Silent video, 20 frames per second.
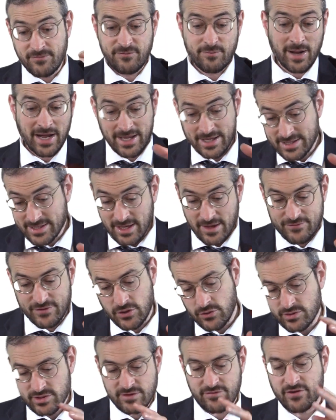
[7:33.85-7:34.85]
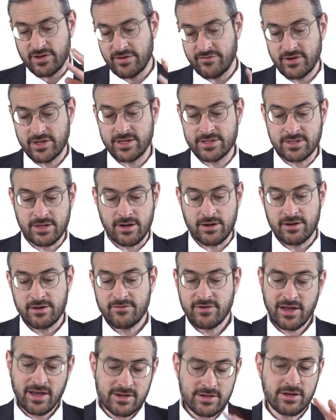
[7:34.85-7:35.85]
by itself to use it for the Abedazar.
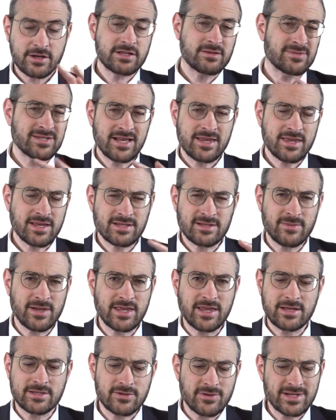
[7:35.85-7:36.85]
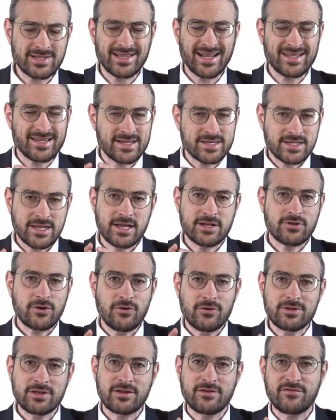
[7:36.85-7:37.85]
Anything like that, as long as it's not distinct
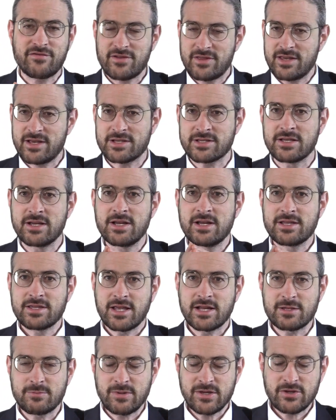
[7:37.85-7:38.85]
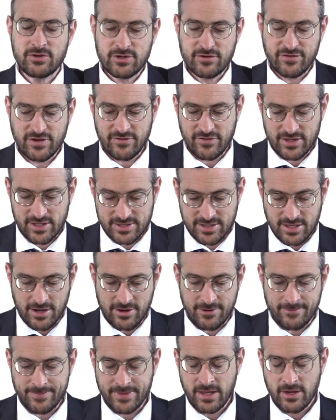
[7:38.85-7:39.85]
only for this, that it's being used for the
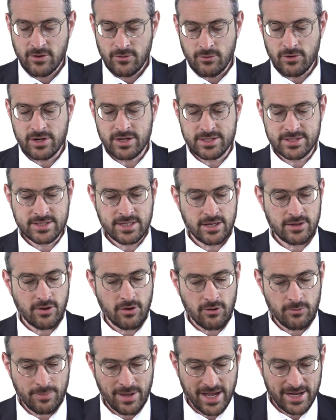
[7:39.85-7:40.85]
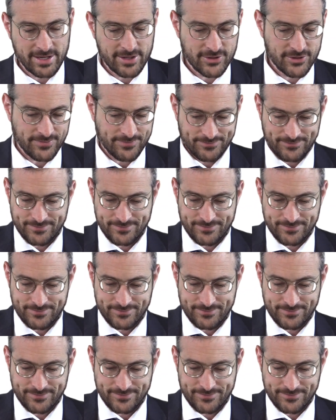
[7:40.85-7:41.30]
Abedazar, one could sell the whole package.